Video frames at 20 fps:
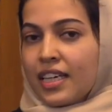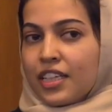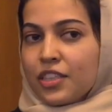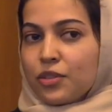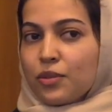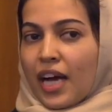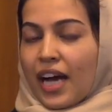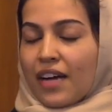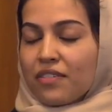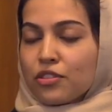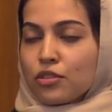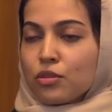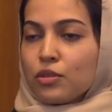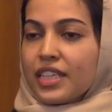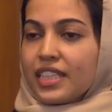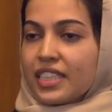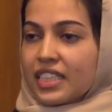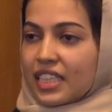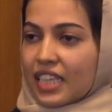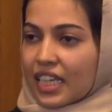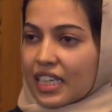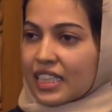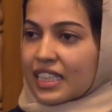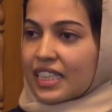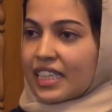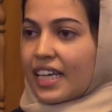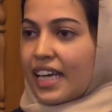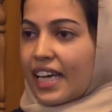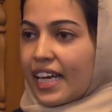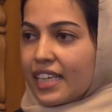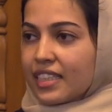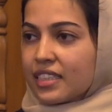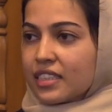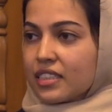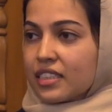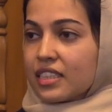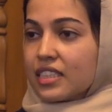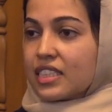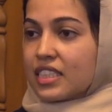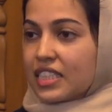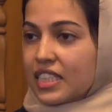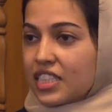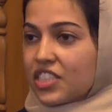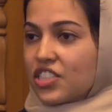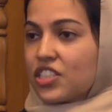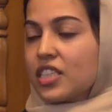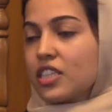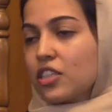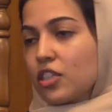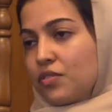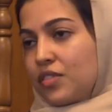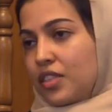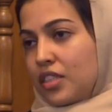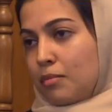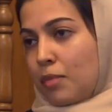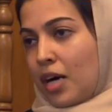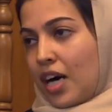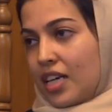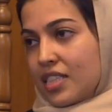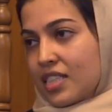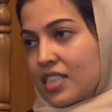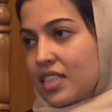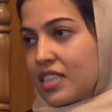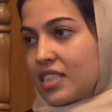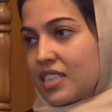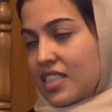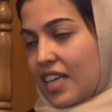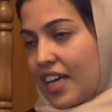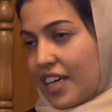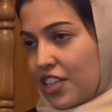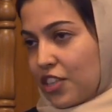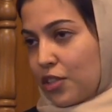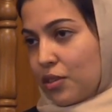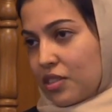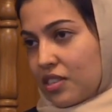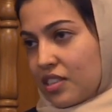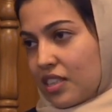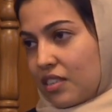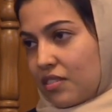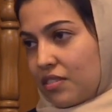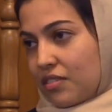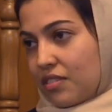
You have to inculcate the teaching of namaz inside yourself,